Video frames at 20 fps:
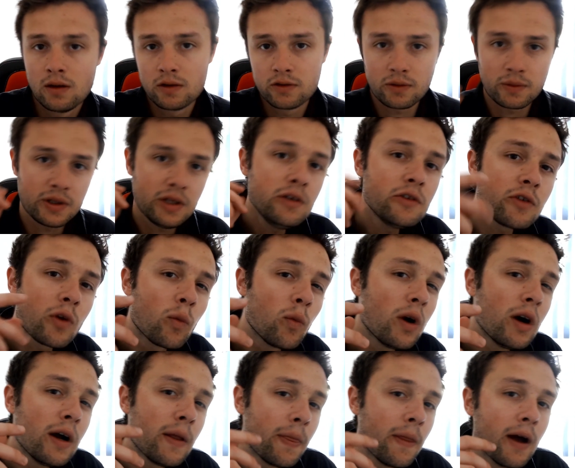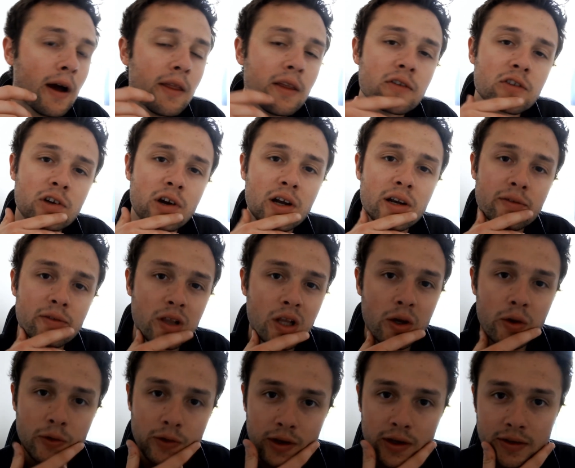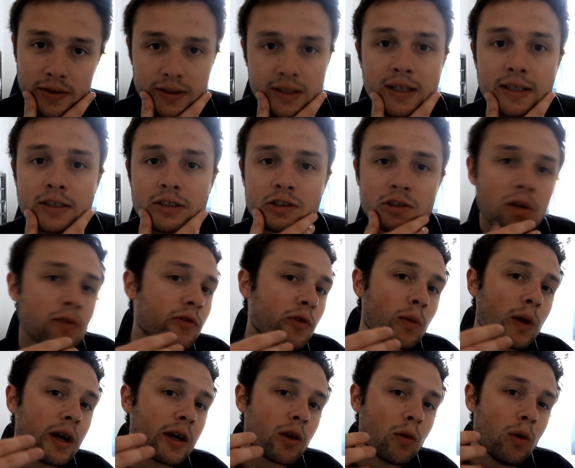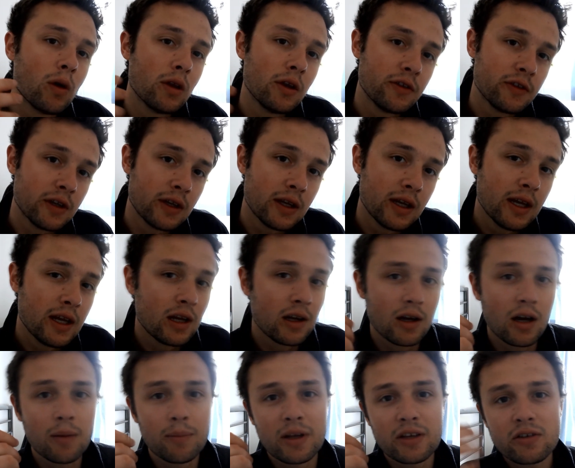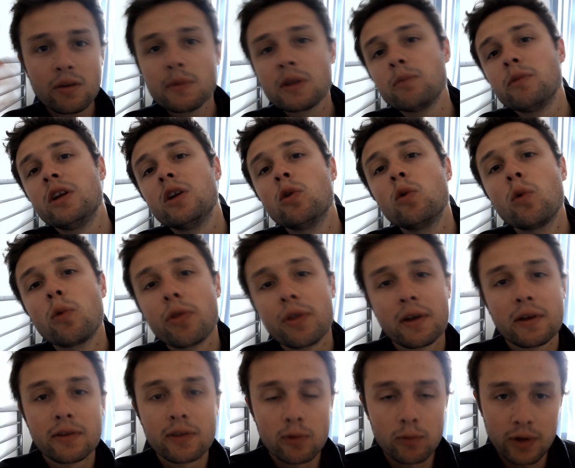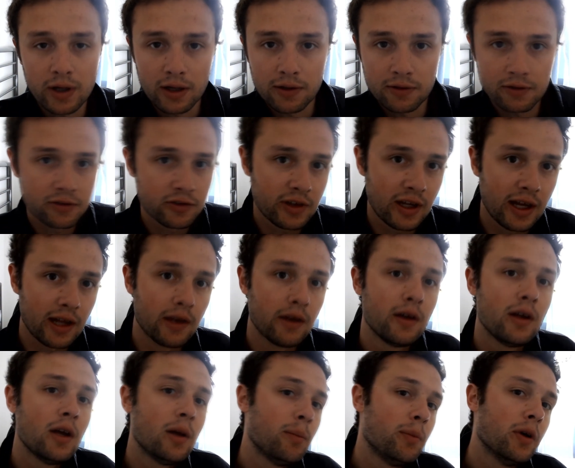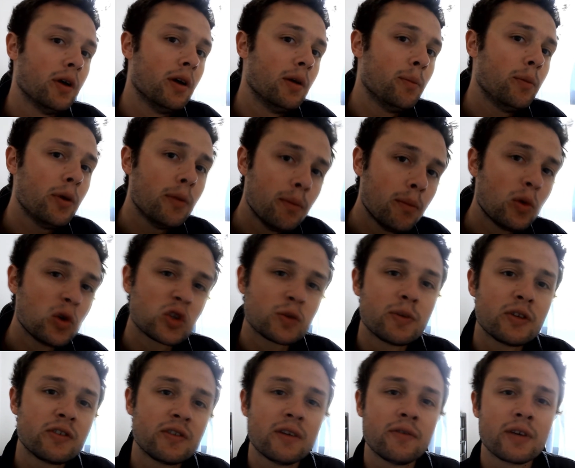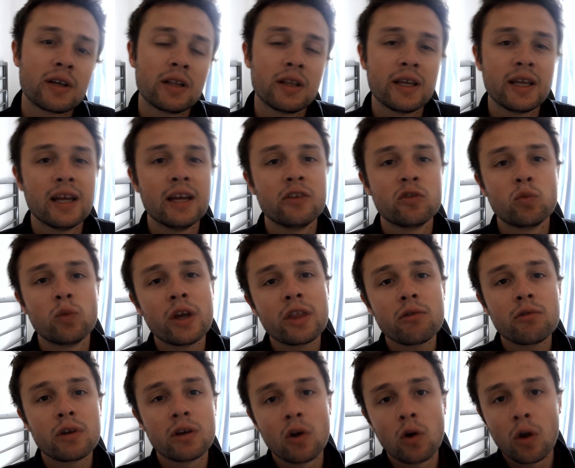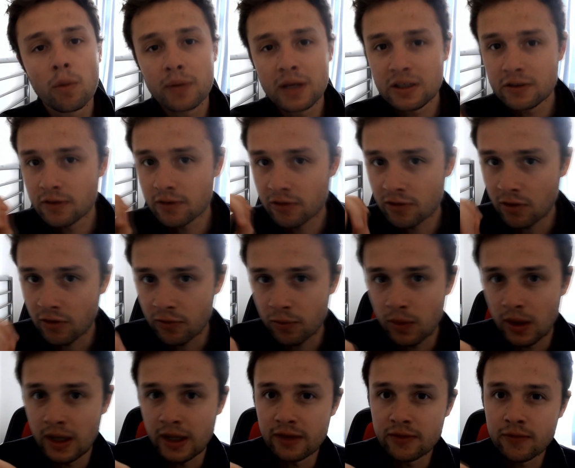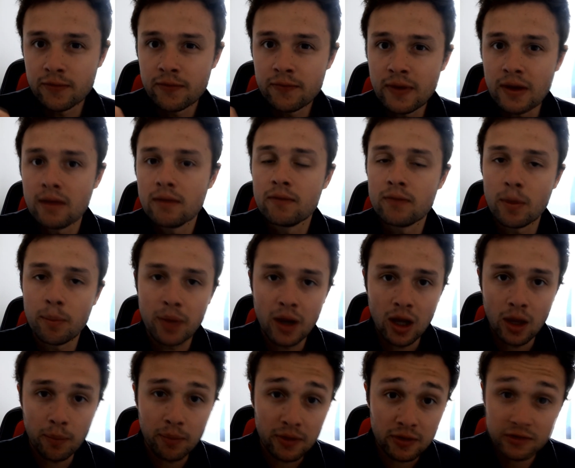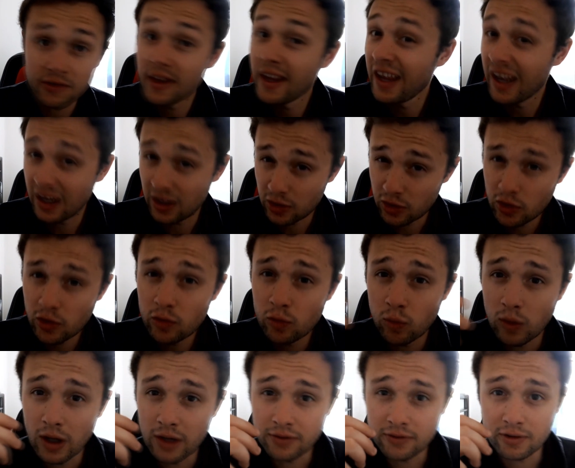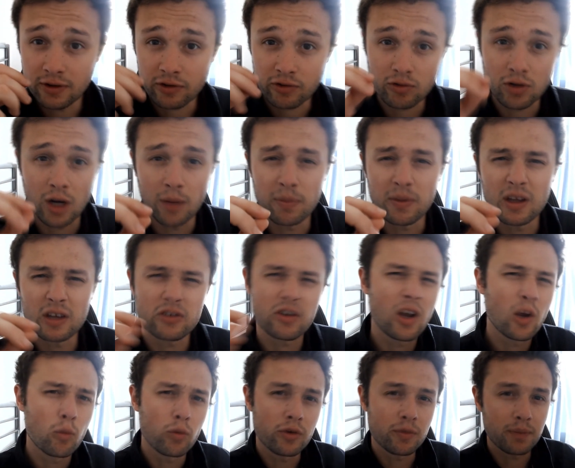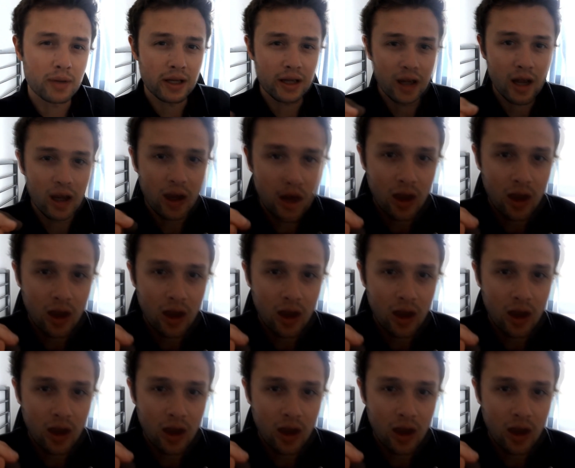So I used a word there that's kind of loaded, and that's software quality. It's something we all think that we understand, but put more specifically, it's whether or not a piece of software is fit for purpose, and a good word to describe this would be